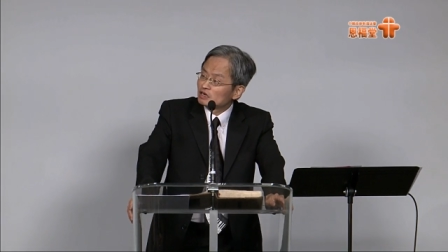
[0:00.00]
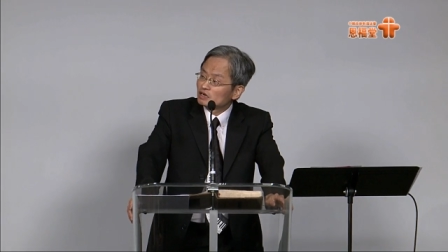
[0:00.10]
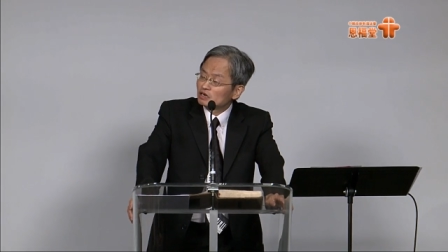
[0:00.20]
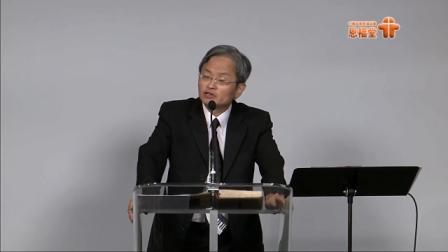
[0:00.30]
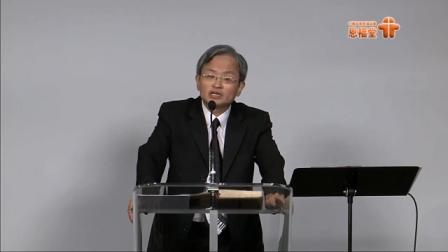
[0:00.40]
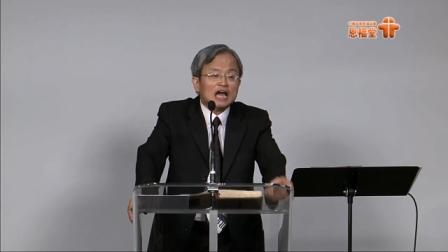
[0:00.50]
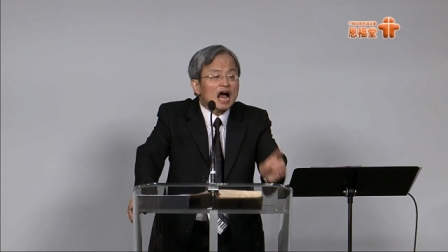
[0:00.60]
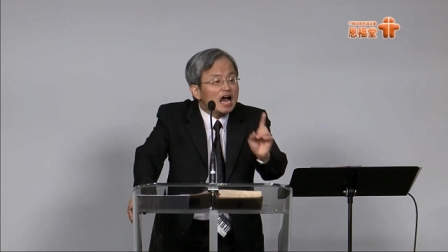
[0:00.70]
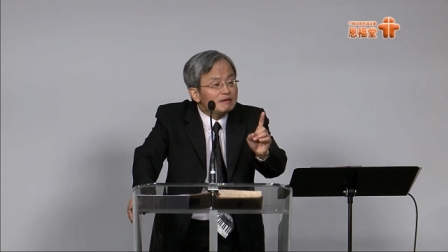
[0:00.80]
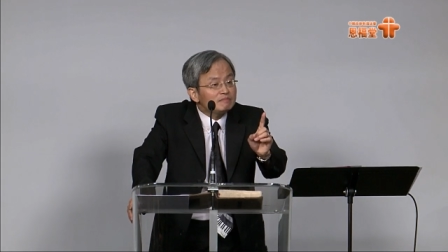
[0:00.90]
On the
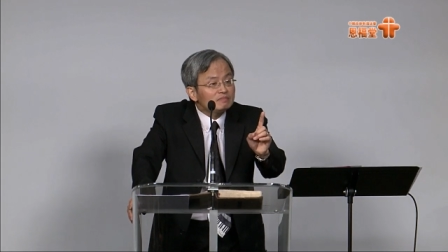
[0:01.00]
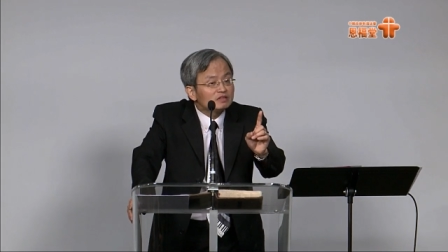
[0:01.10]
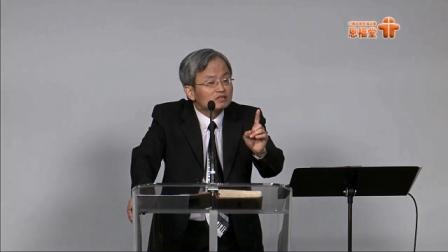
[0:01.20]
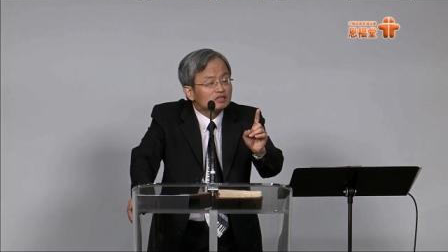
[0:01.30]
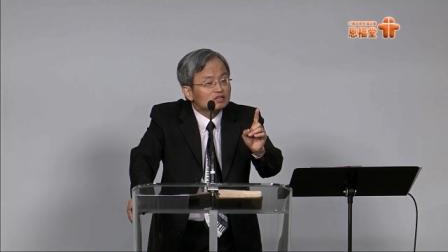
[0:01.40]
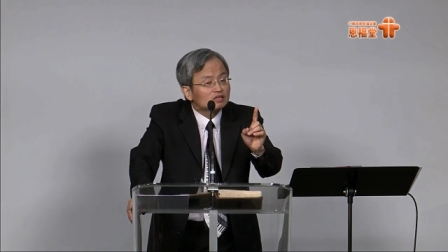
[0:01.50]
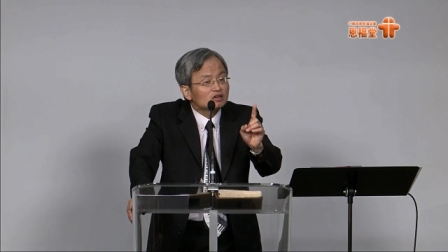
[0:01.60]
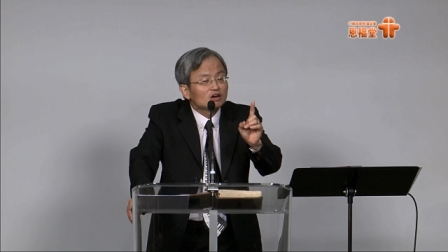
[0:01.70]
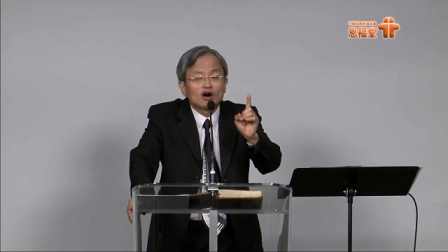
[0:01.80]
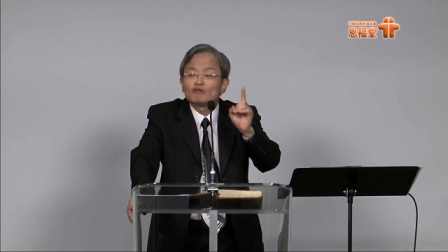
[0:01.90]
time
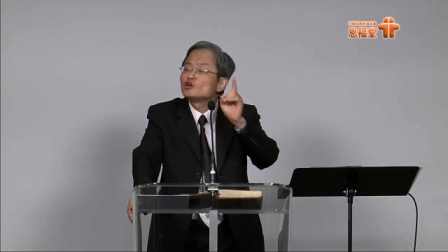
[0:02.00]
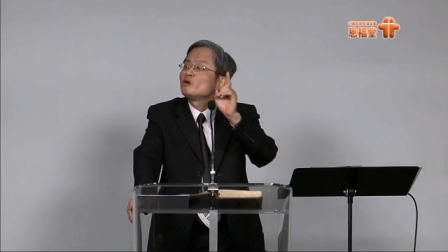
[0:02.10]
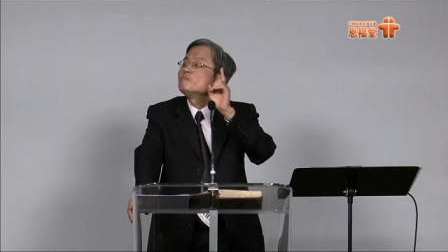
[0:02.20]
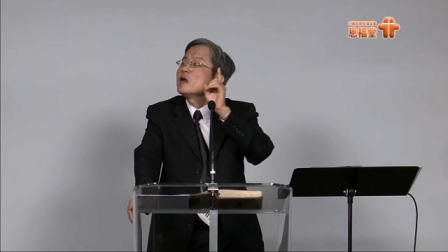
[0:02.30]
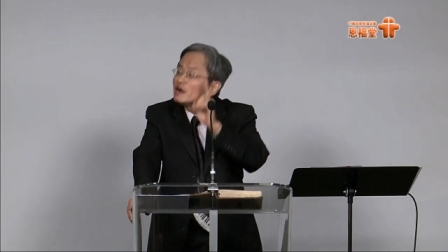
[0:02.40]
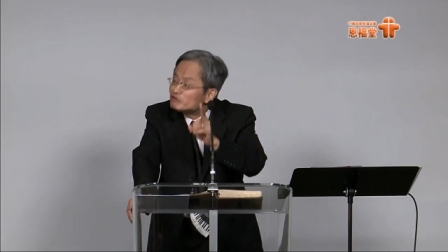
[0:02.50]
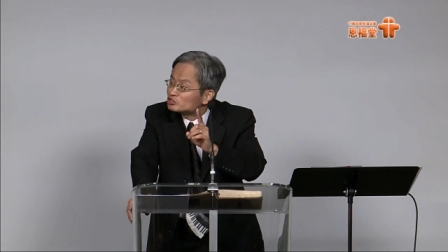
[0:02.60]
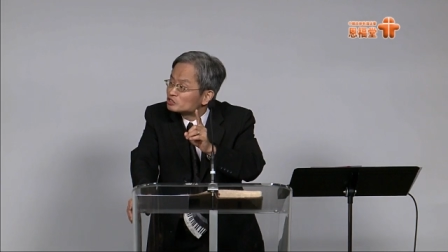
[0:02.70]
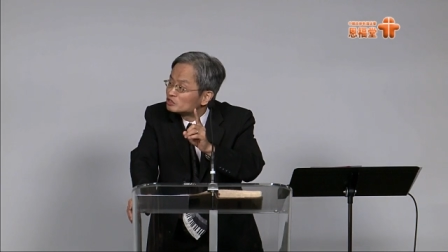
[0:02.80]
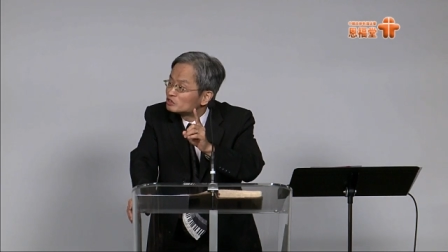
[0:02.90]
of your
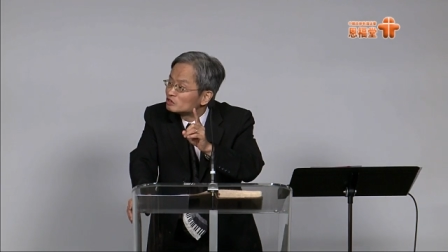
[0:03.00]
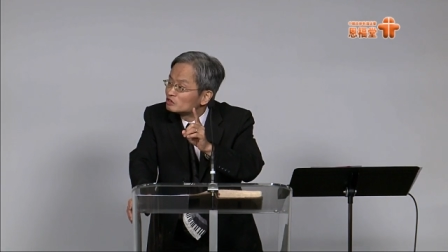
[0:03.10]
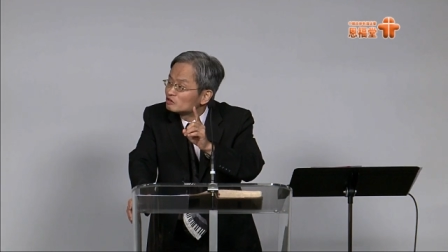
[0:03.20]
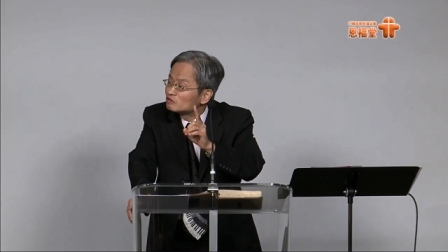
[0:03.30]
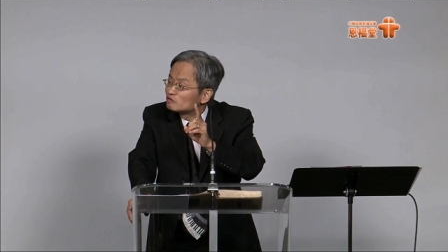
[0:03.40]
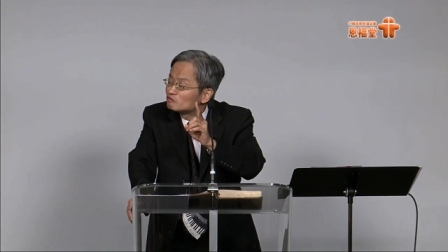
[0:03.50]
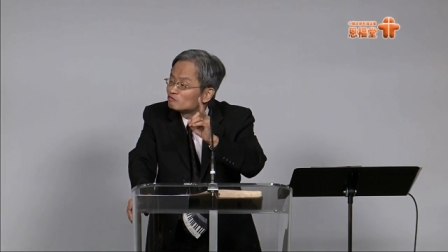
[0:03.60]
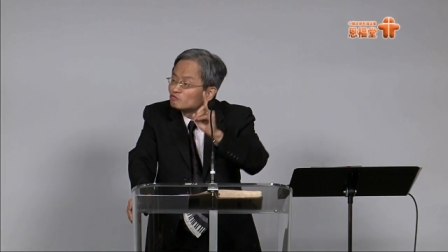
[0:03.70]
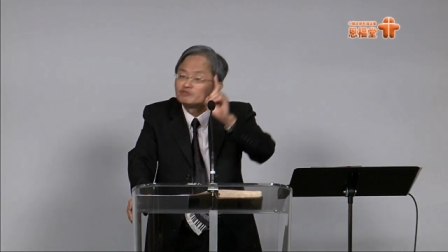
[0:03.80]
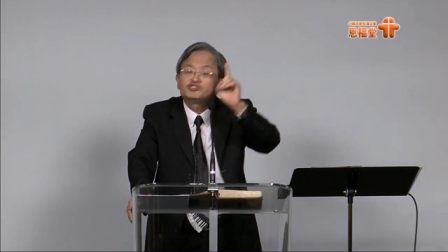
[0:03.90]
marriage
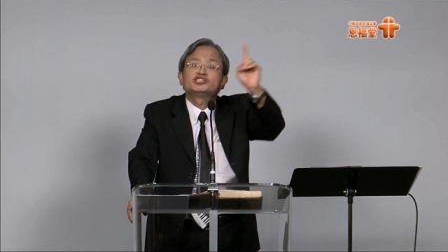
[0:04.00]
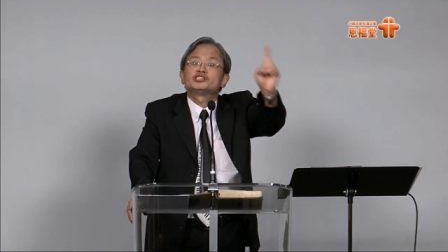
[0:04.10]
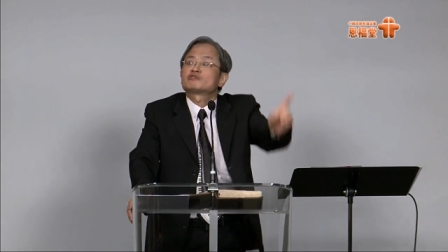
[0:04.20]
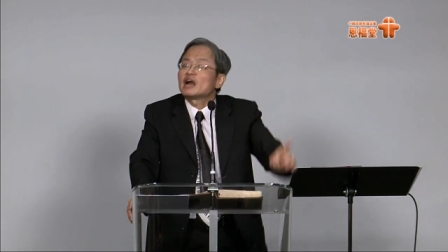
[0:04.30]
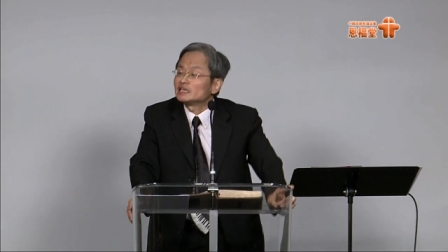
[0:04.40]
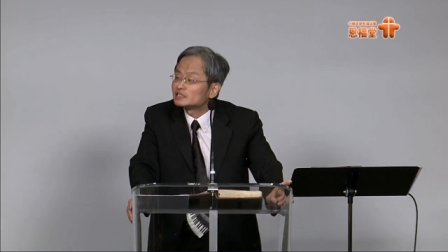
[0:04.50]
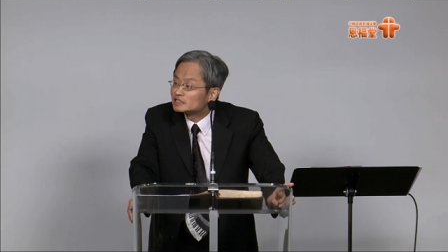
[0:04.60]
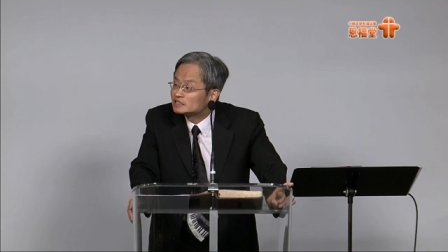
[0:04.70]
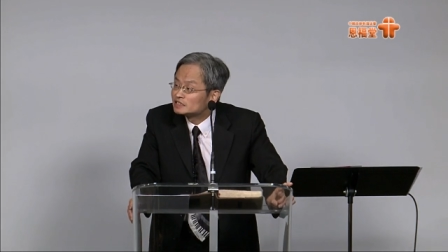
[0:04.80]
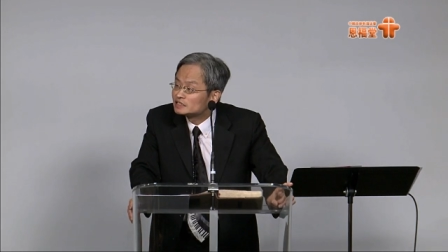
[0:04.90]
with Jesus Christ.
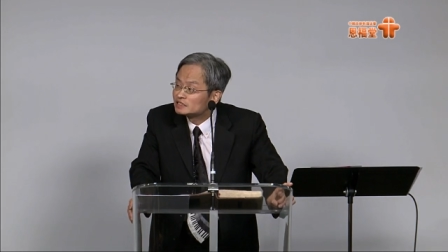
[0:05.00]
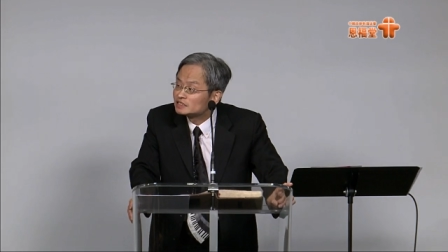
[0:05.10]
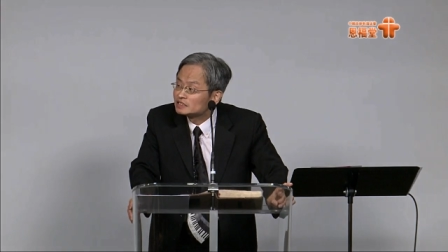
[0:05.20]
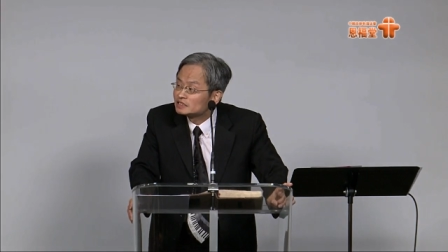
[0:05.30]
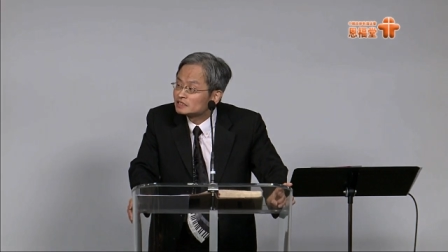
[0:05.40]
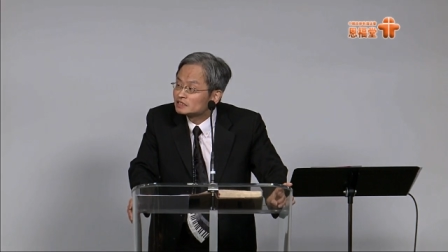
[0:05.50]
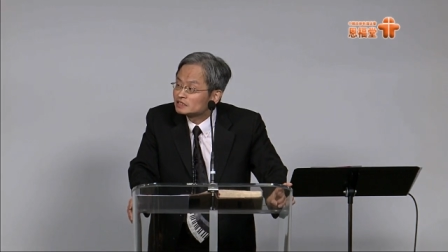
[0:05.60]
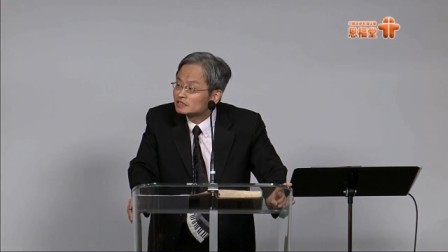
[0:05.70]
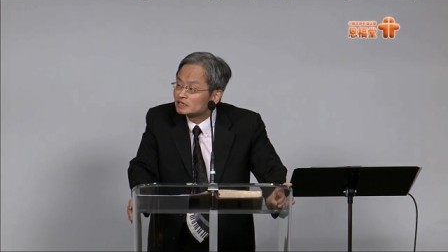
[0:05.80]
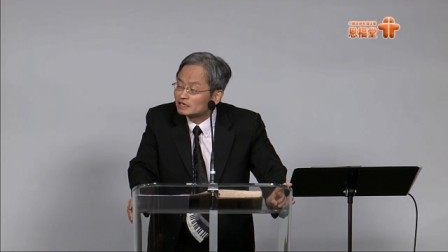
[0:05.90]

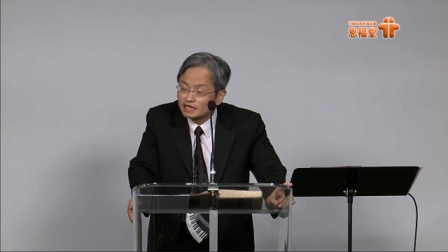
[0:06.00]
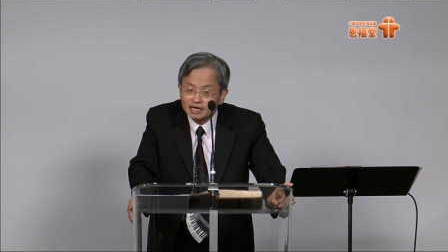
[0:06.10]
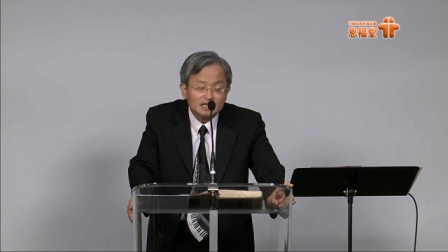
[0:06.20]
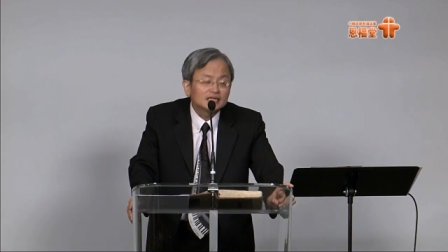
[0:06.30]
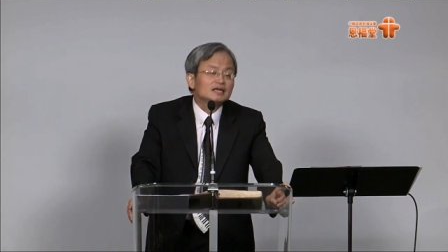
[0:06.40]
Okay?